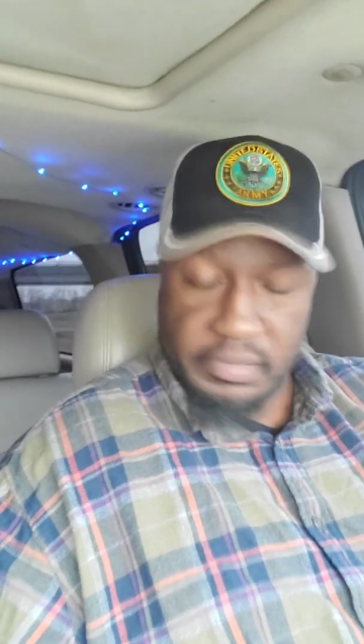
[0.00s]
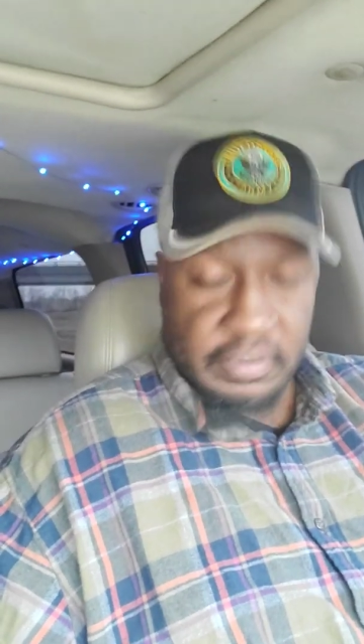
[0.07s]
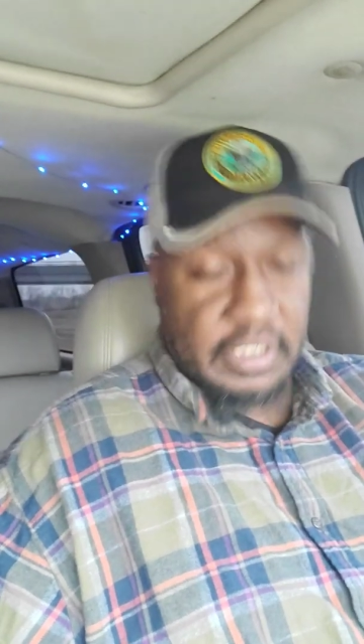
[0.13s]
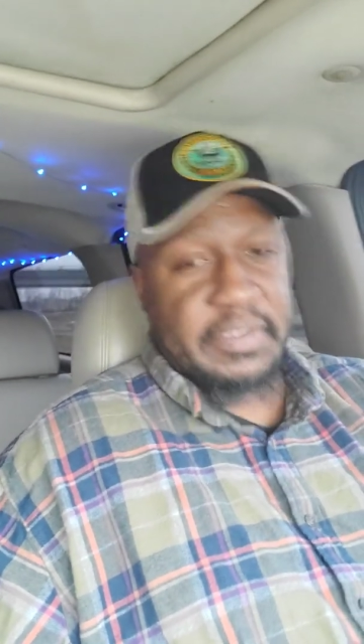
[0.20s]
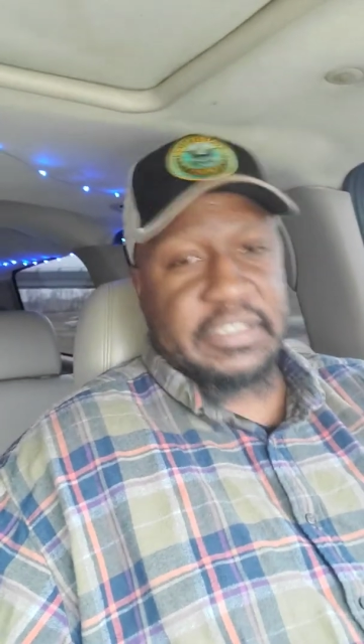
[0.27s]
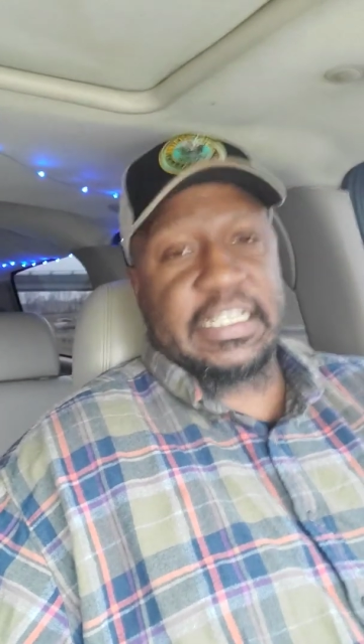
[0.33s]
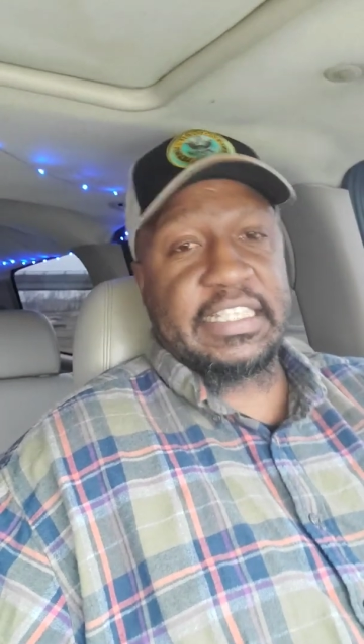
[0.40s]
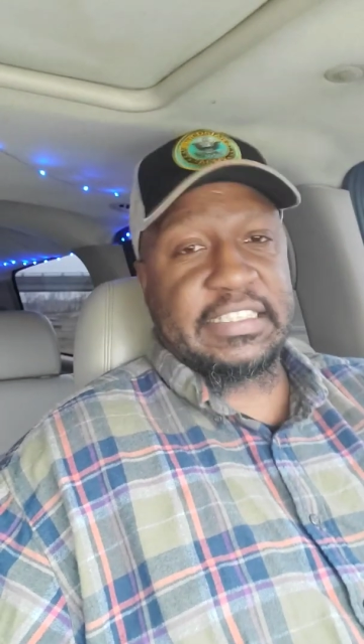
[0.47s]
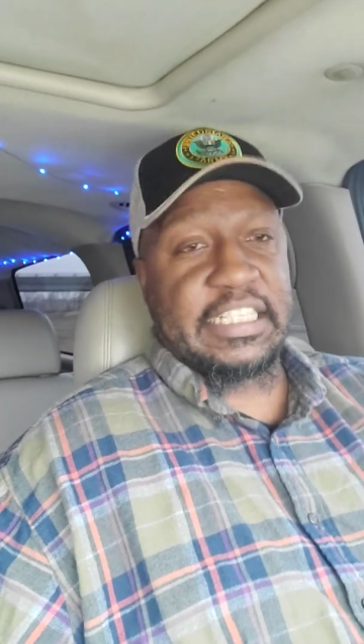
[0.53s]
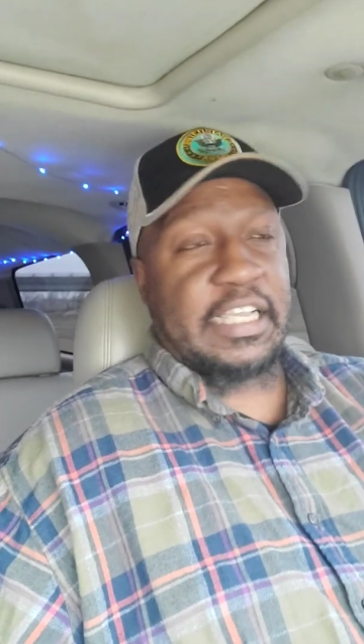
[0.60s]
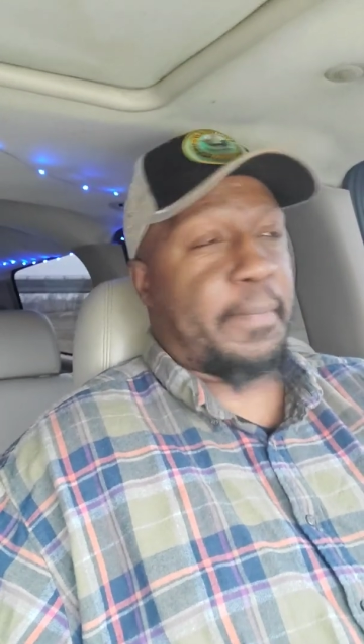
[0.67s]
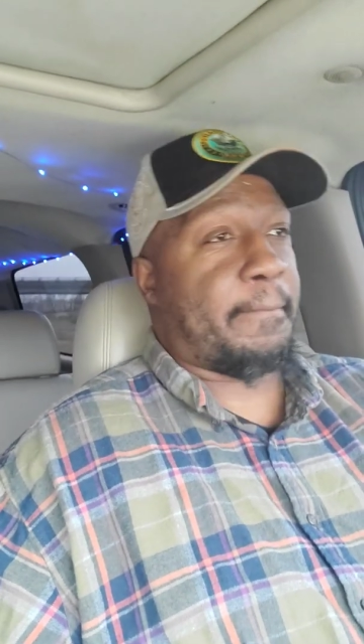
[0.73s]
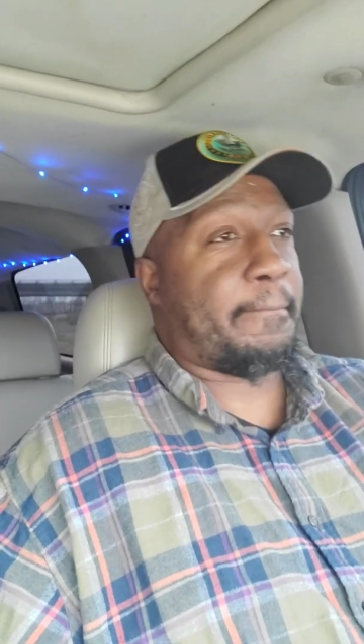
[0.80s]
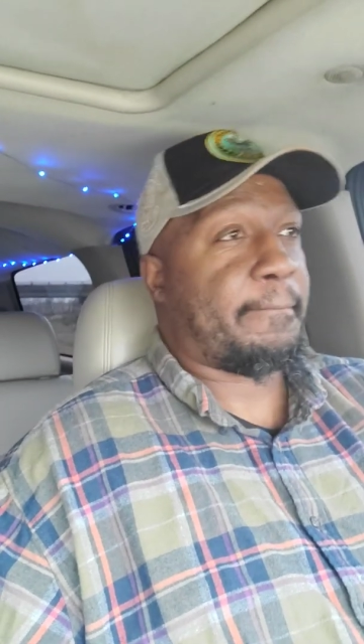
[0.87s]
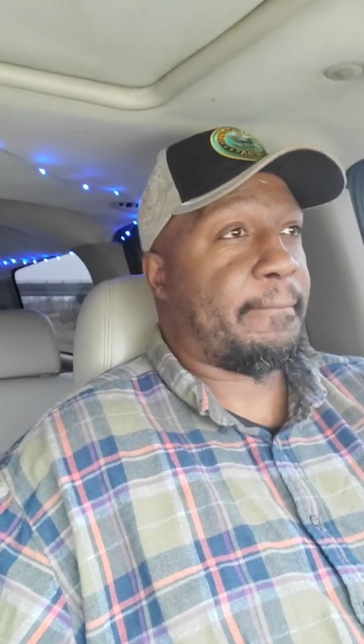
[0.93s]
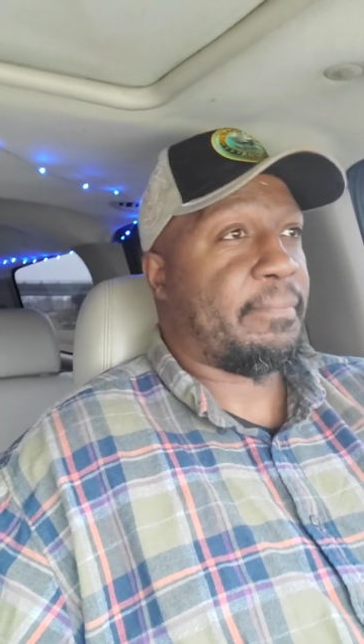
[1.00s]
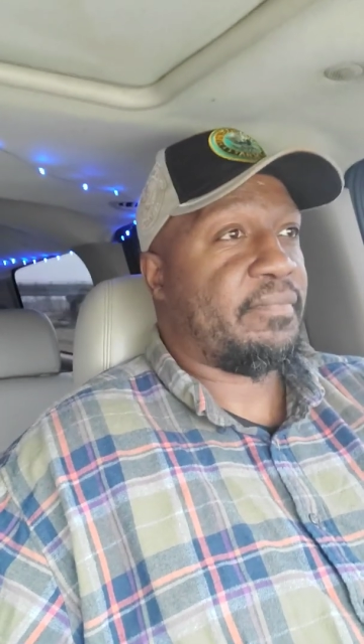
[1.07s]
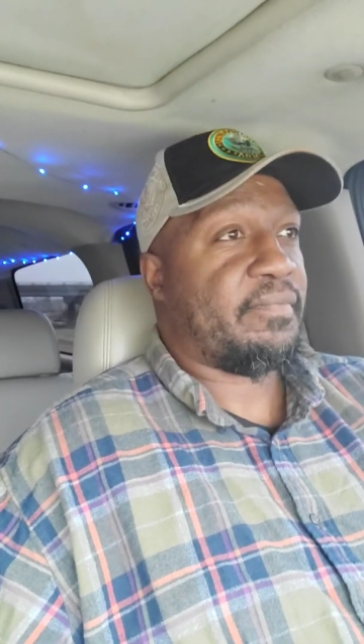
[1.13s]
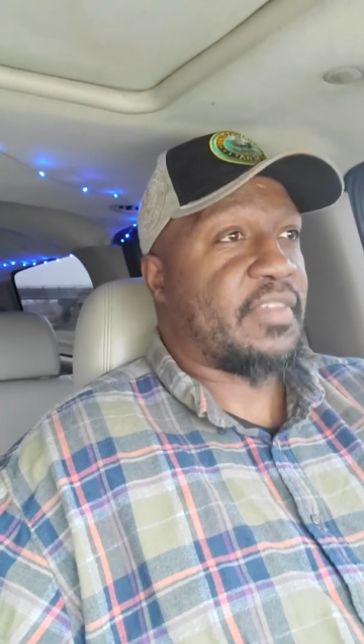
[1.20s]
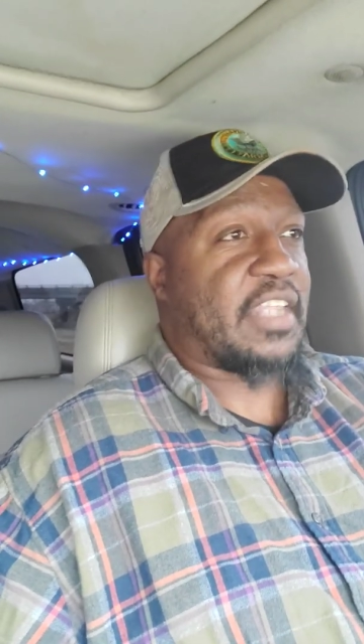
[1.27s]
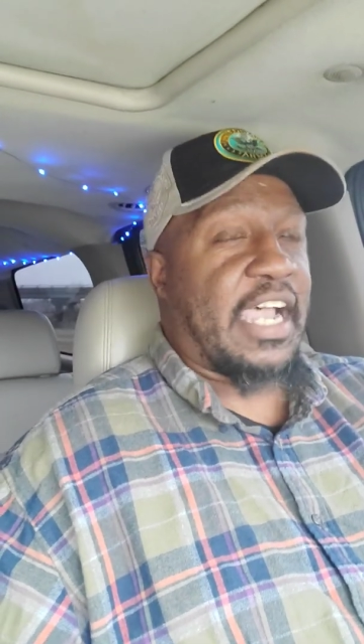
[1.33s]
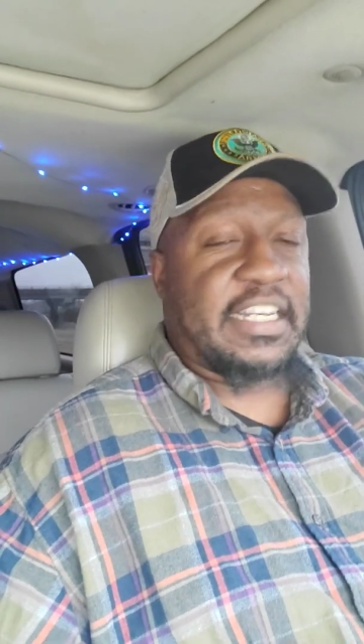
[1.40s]
Let me tell you something.
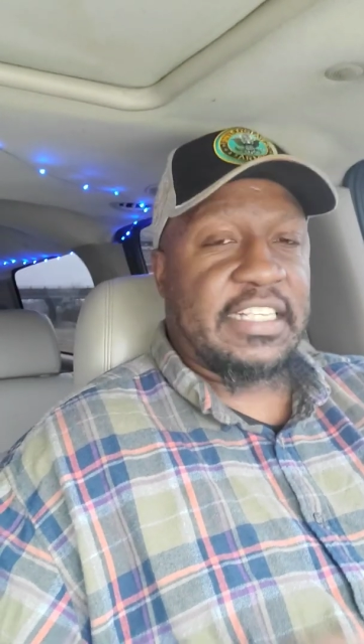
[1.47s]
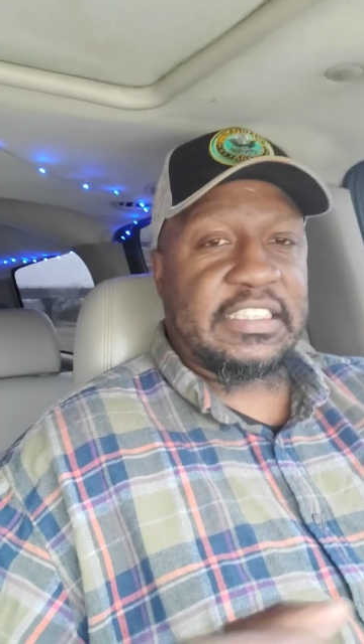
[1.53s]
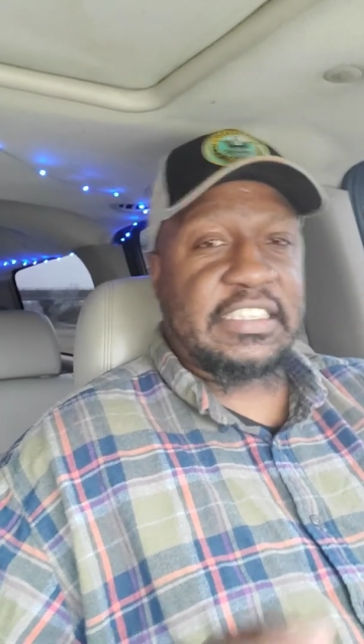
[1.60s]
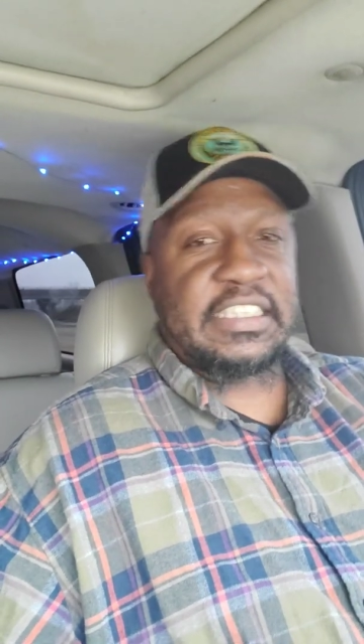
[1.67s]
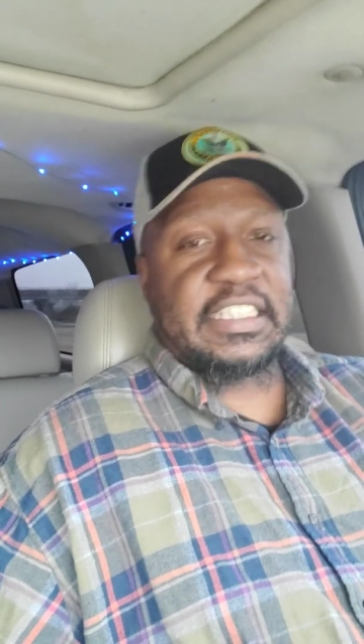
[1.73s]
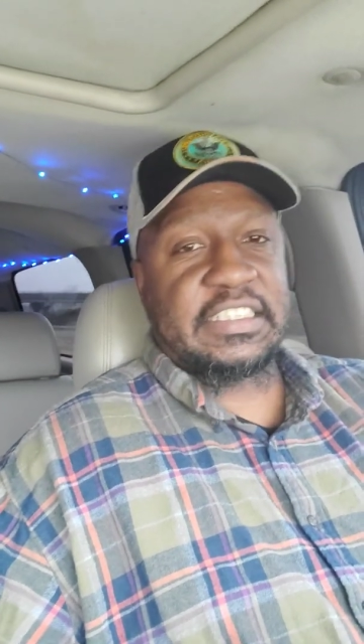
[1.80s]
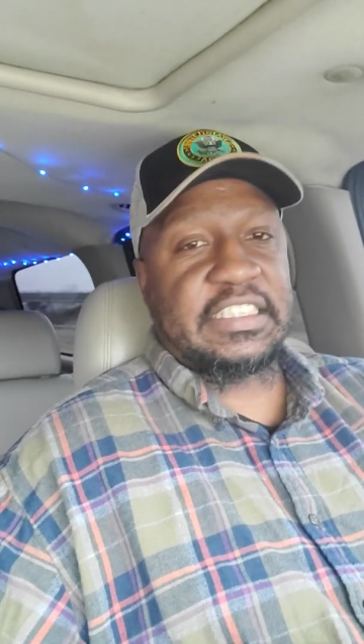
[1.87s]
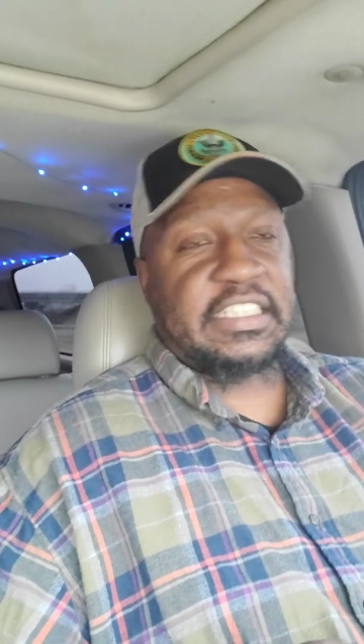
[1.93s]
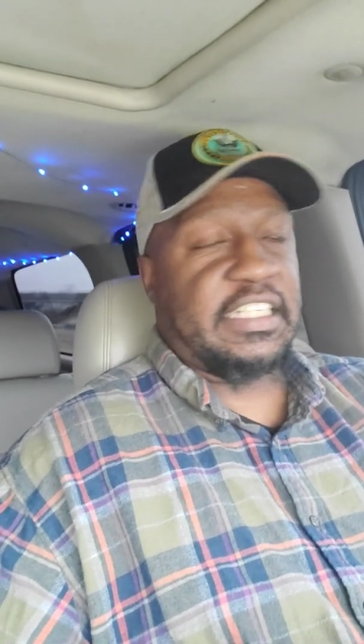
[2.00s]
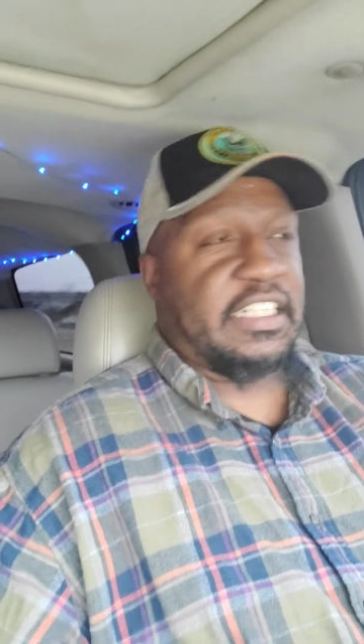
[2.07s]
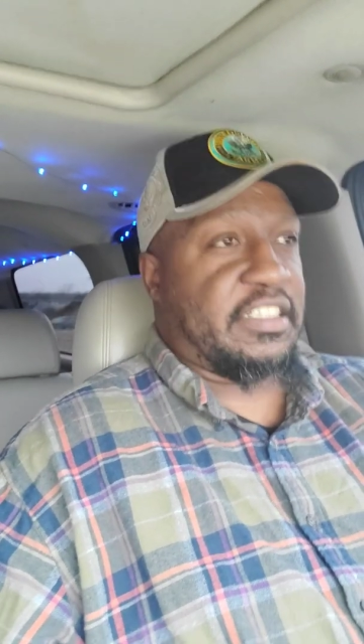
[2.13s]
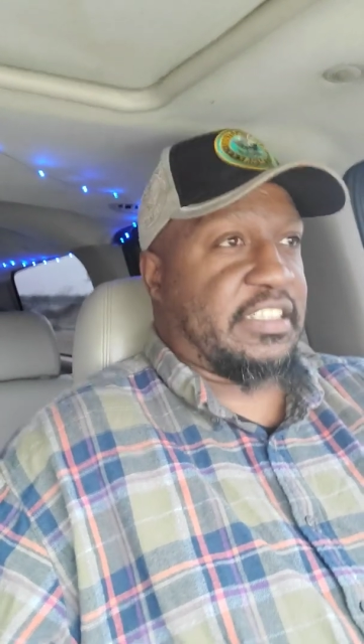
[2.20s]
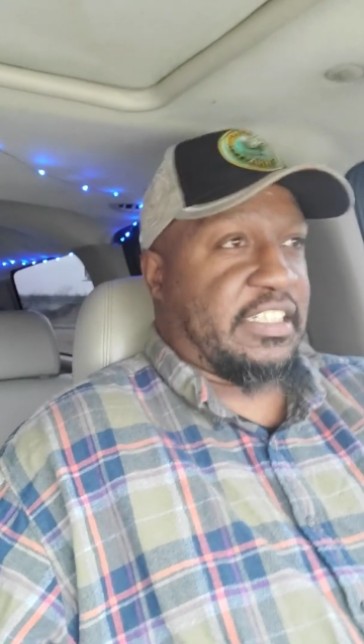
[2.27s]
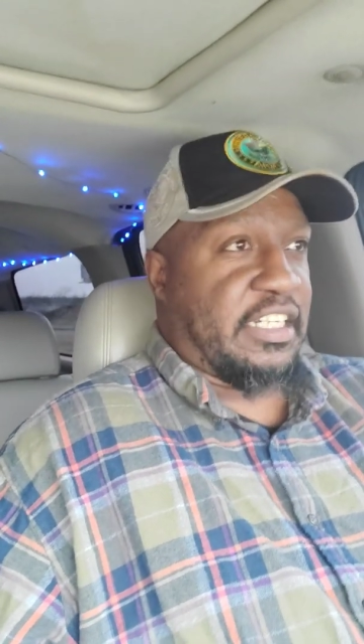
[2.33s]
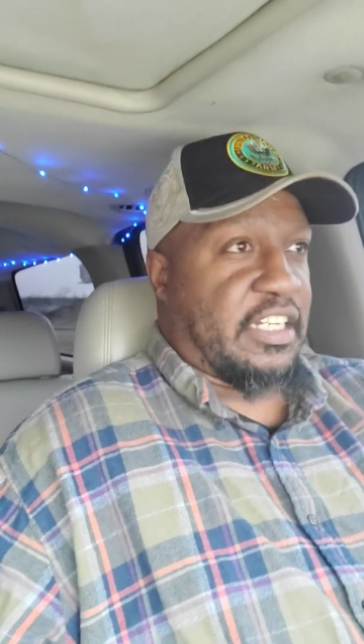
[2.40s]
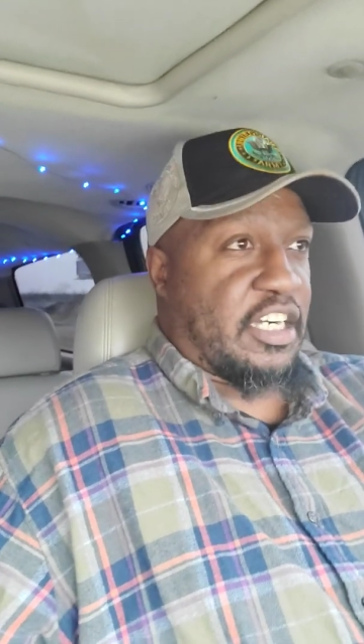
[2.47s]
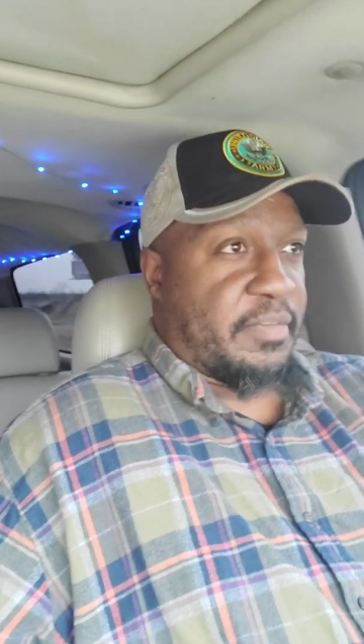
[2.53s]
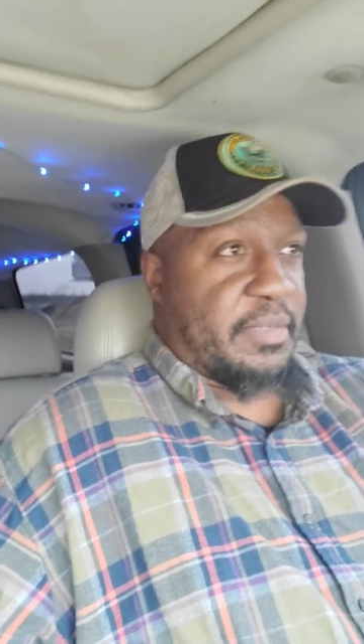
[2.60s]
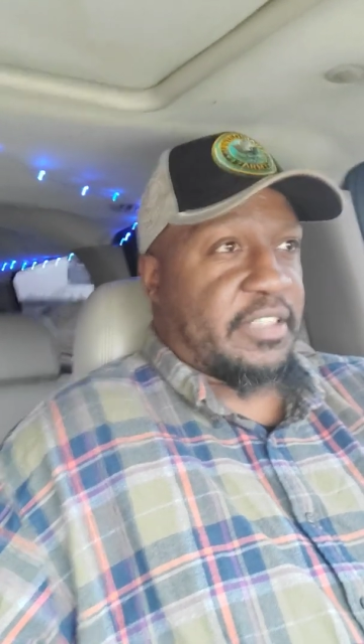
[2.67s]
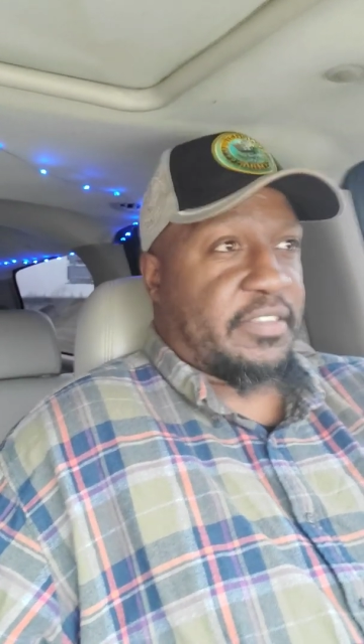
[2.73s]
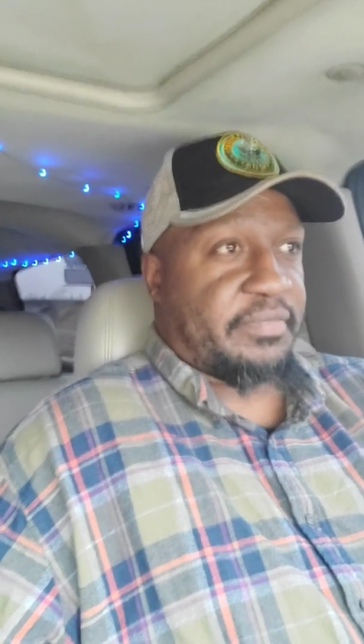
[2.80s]
I did 16 years in the Army.